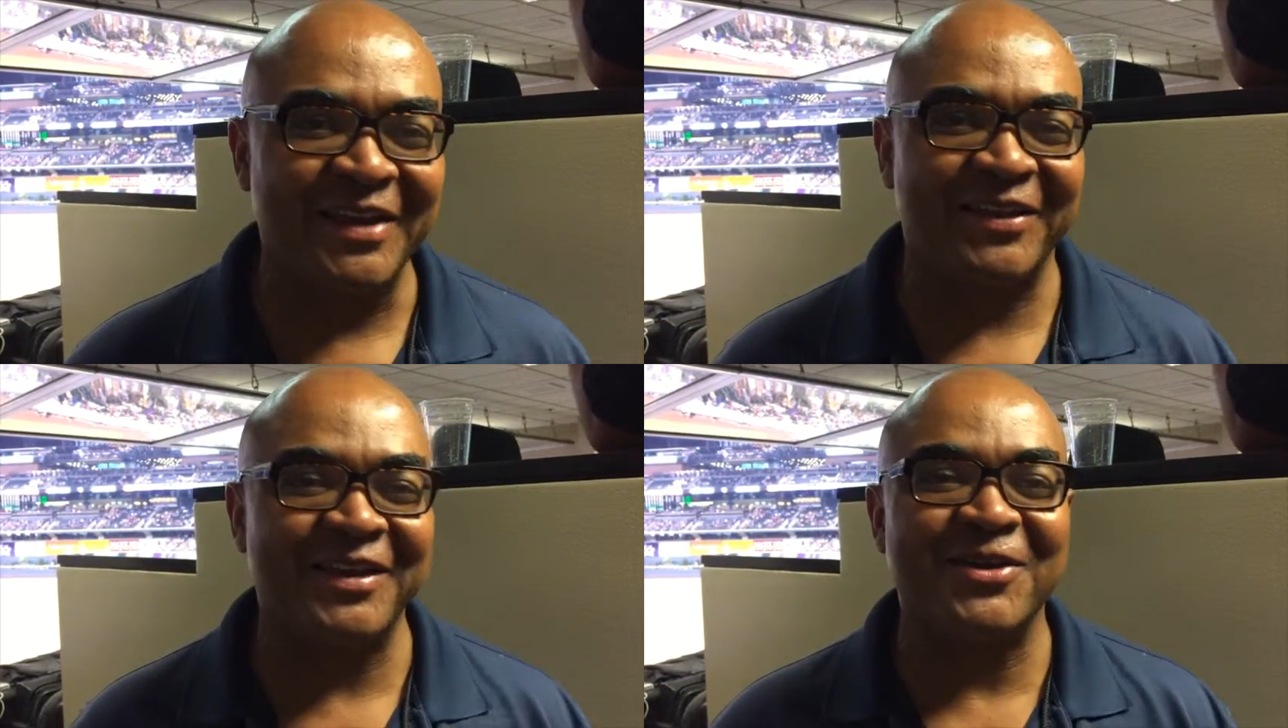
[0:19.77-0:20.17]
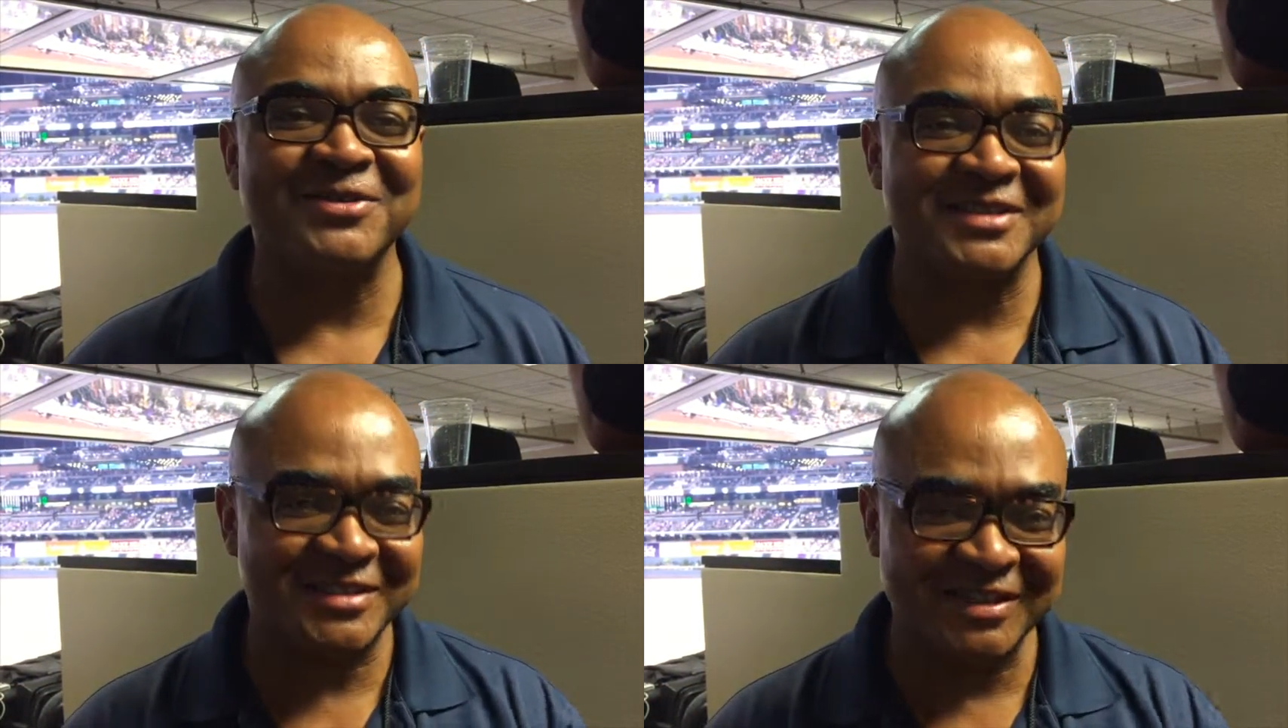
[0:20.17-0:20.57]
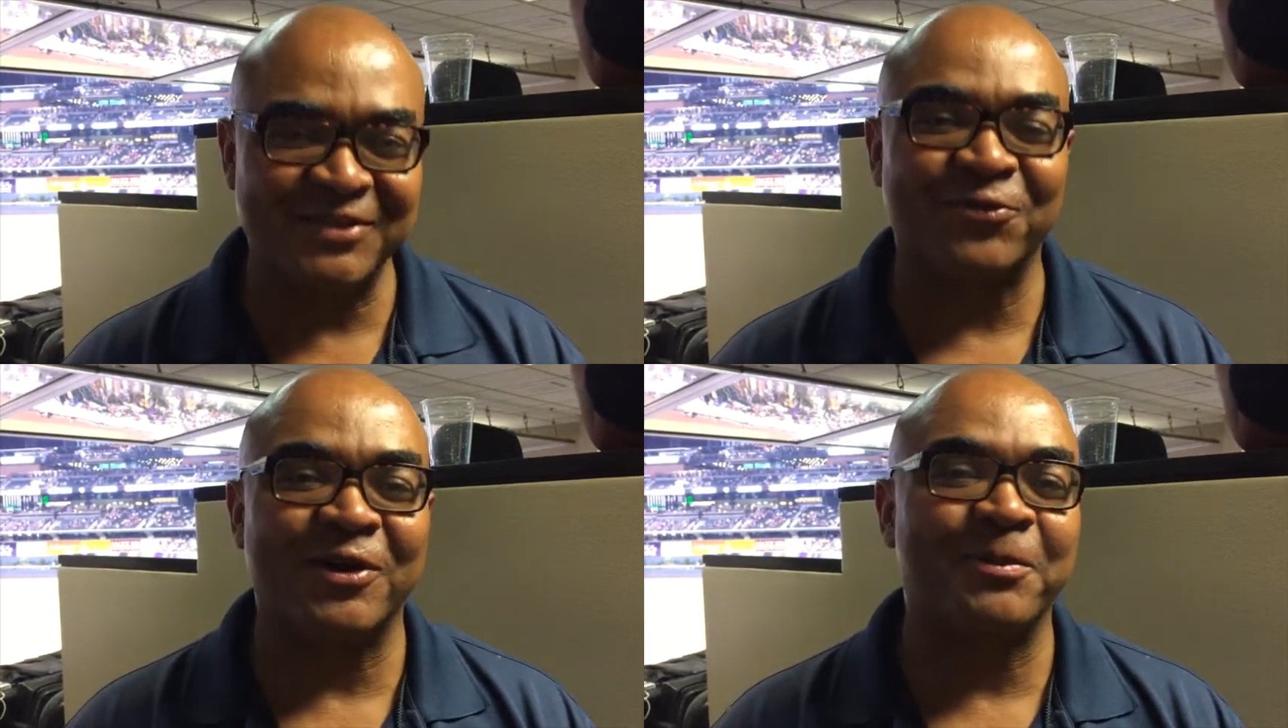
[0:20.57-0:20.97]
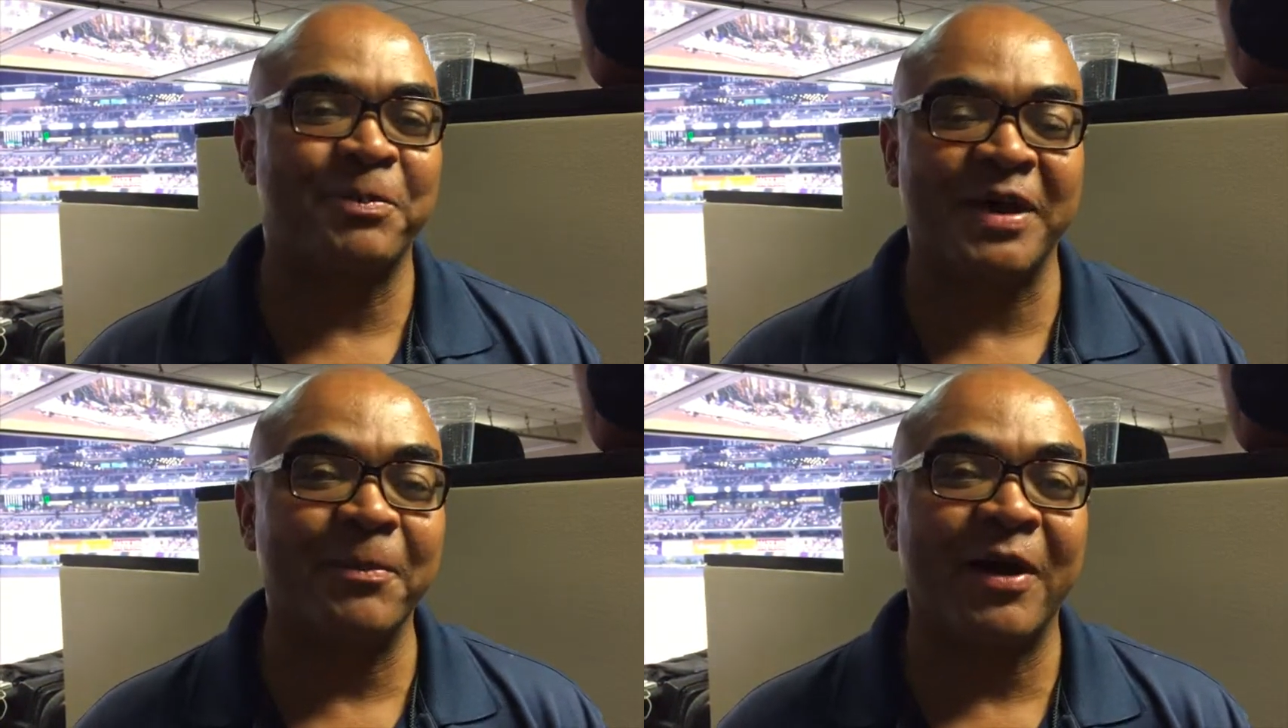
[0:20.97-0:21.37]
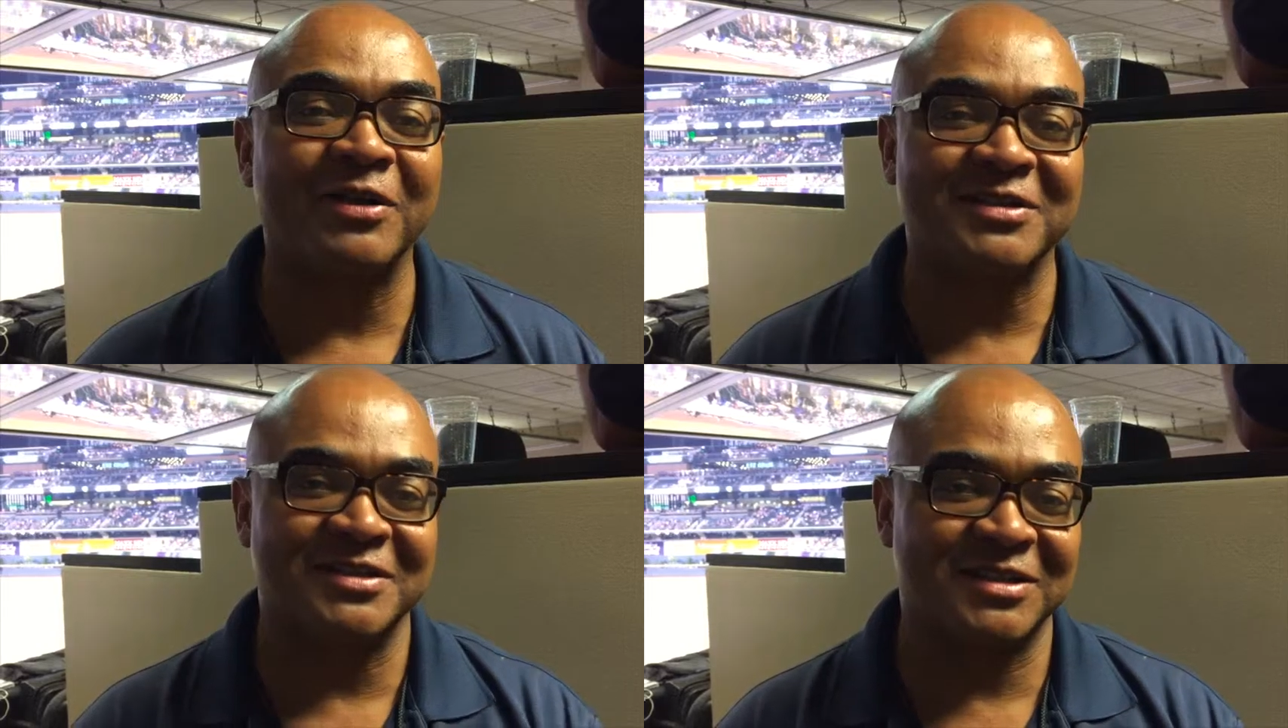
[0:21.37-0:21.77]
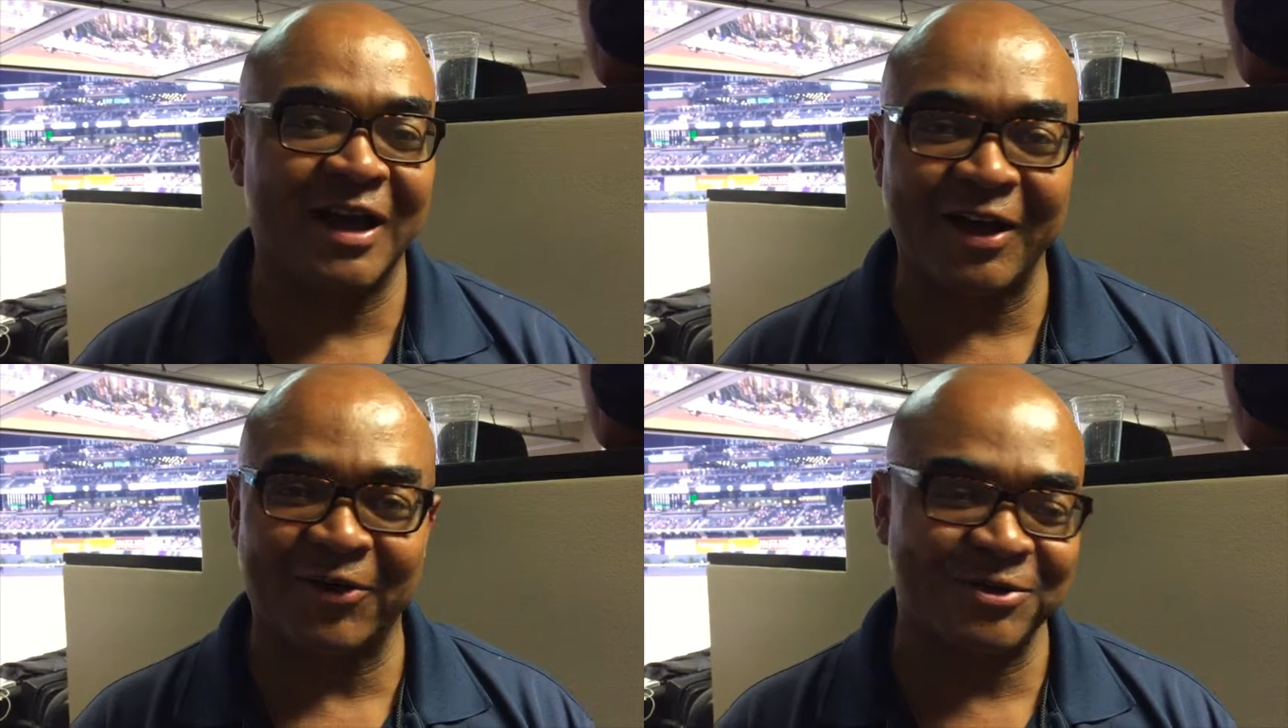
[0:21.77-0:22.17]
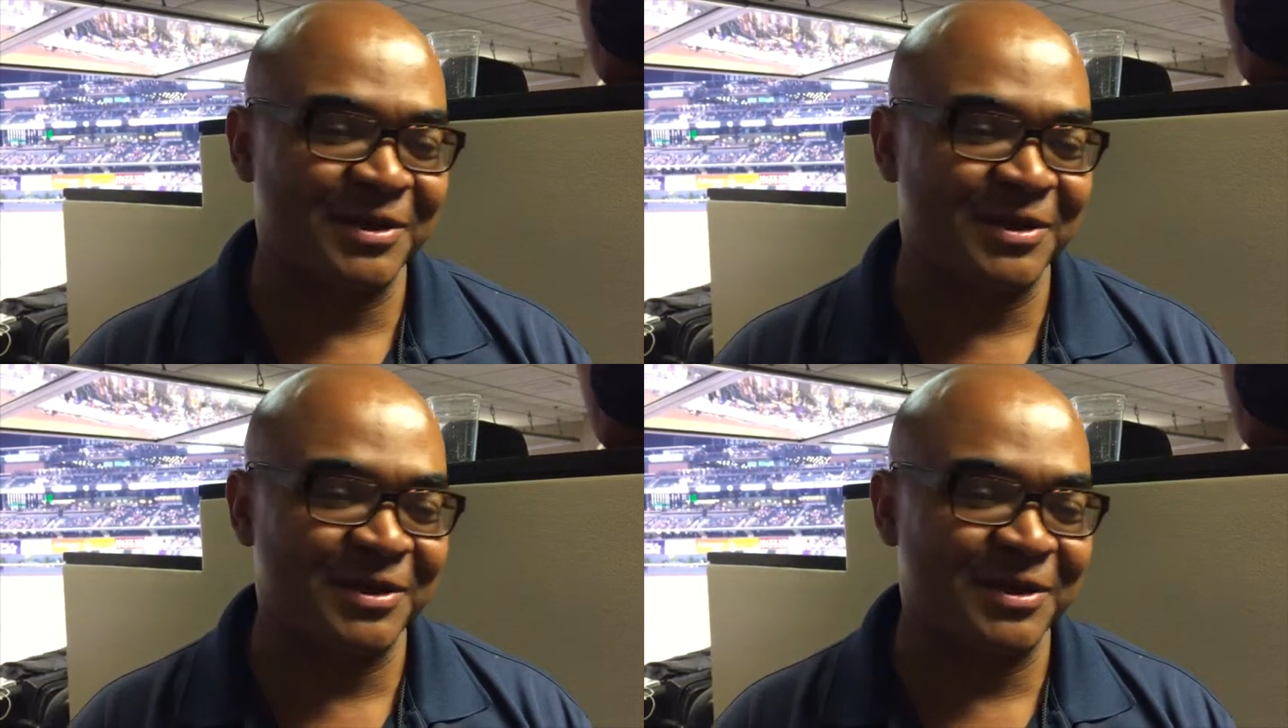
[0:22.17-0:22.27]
Then he goes and sits in front of Ben Paulsen's locker.